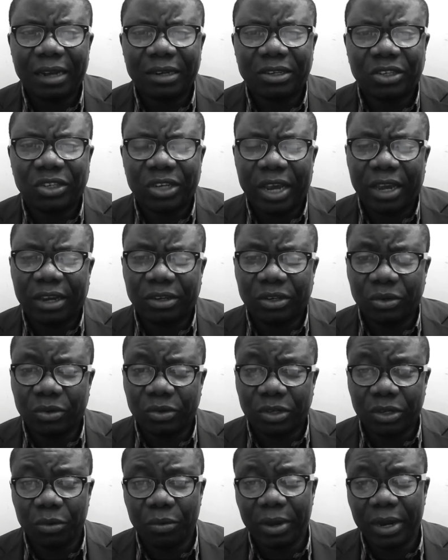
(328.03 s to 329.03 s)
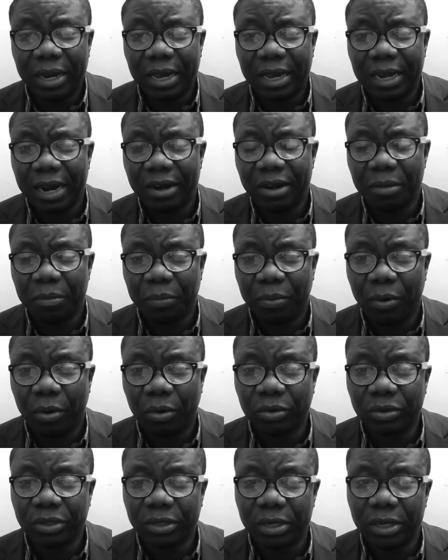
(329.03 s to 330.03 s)
check to see whether that
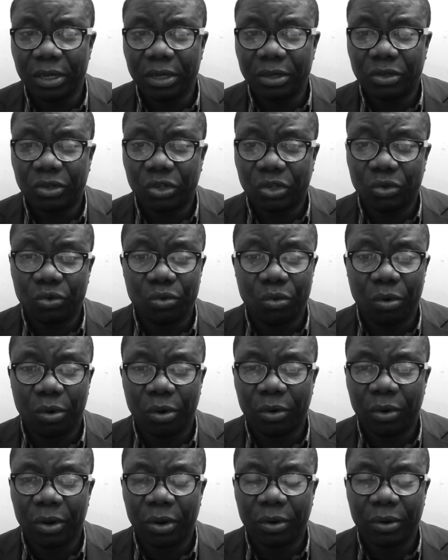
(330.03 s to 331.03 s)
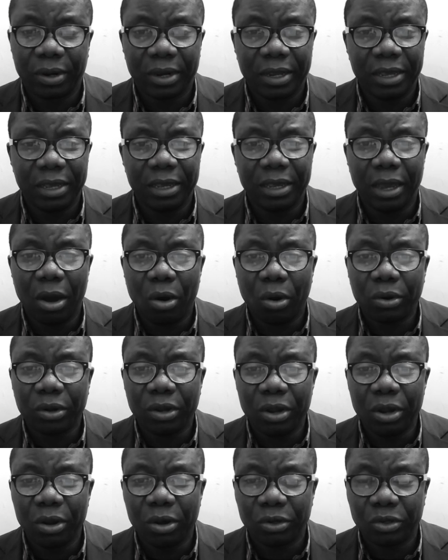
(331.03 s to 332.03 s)
report is true or not. It ought
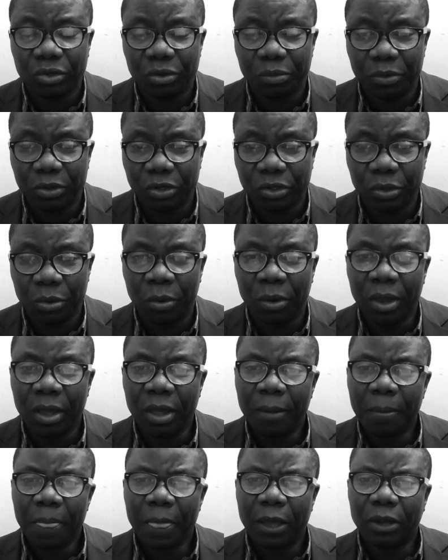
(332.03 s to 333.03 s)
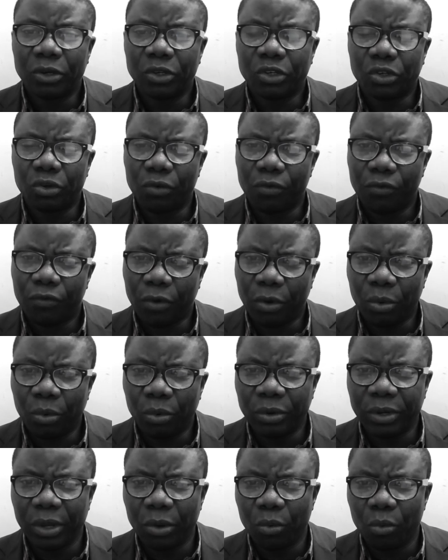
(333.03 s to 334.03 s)
not to be so. You should
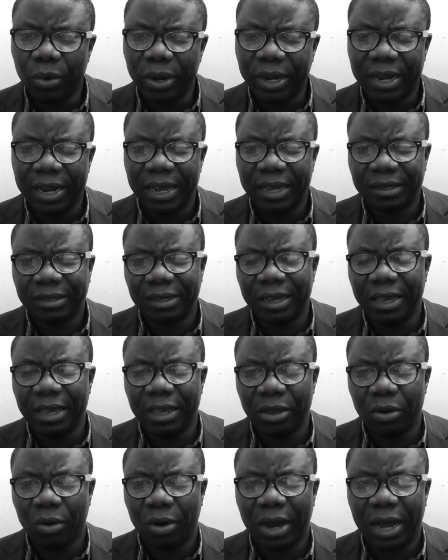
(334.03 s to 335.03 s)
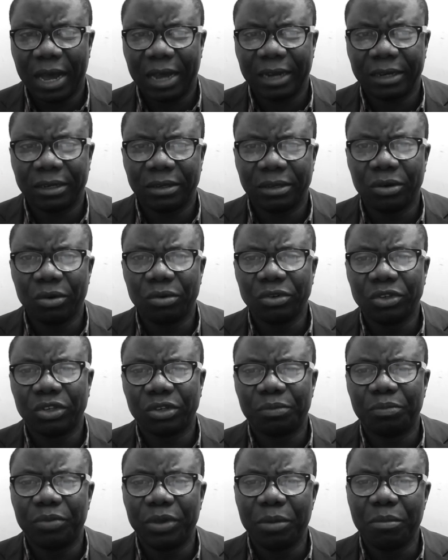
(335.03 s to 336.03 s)
follow the witness in your heart.
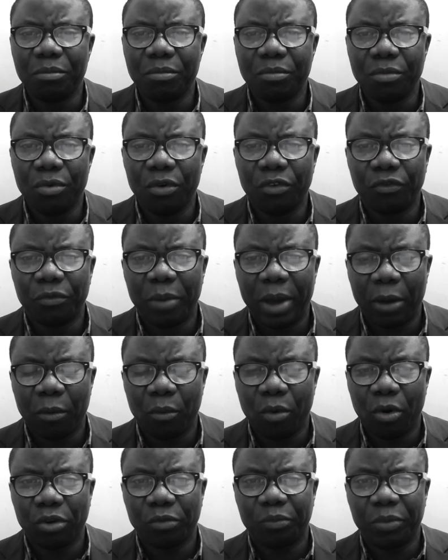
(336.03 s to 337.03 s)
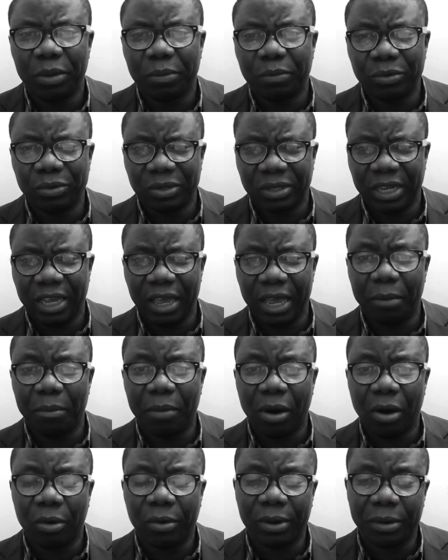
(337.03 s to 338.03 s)
Don't be moved by what people say
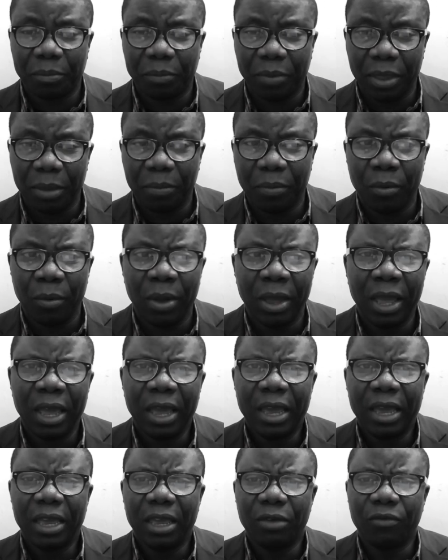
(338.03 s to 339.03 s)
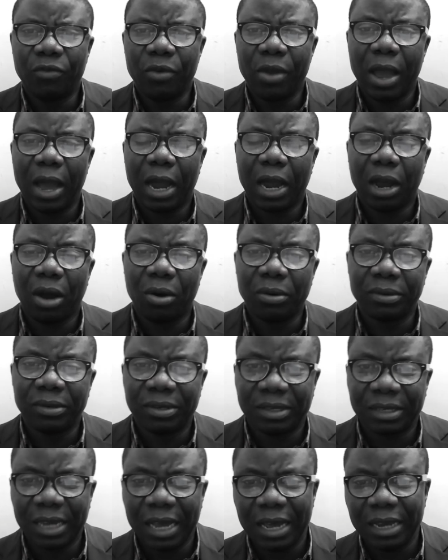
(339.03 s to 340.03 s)
about other people. If you are
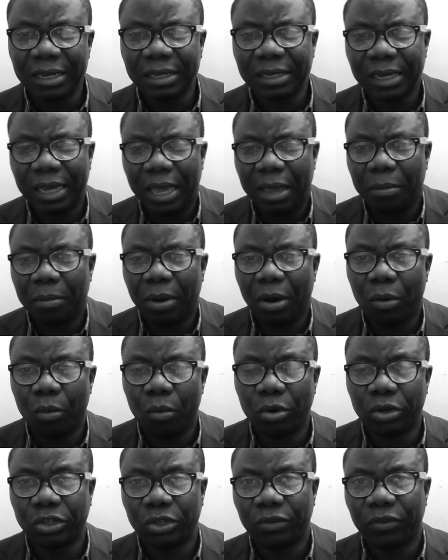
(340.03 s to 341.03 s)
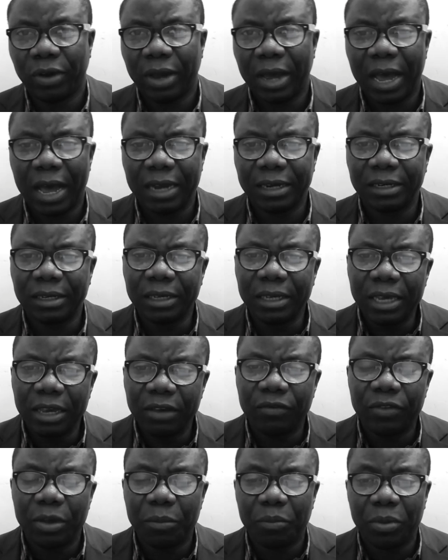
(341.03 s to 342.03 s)
concerned about what you've had,
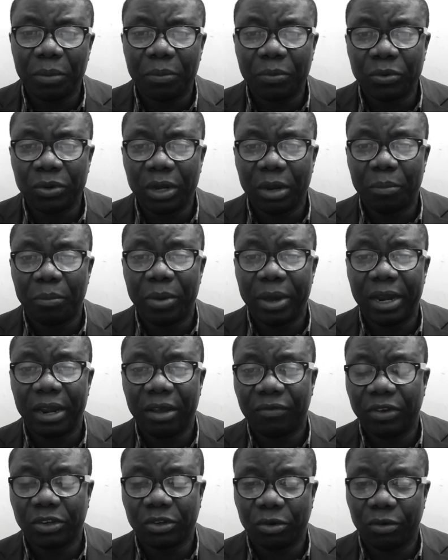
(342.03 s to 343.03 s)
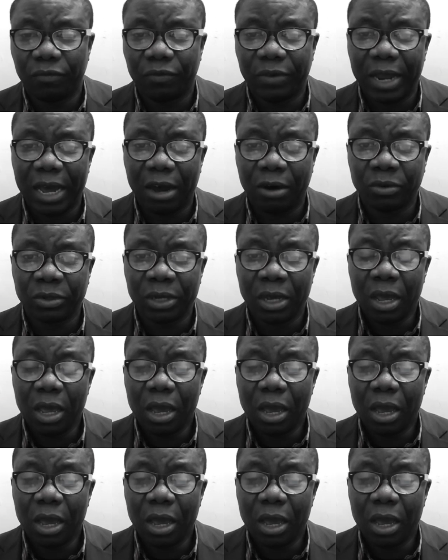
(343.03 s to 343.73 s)
give the people the benefit of doubt.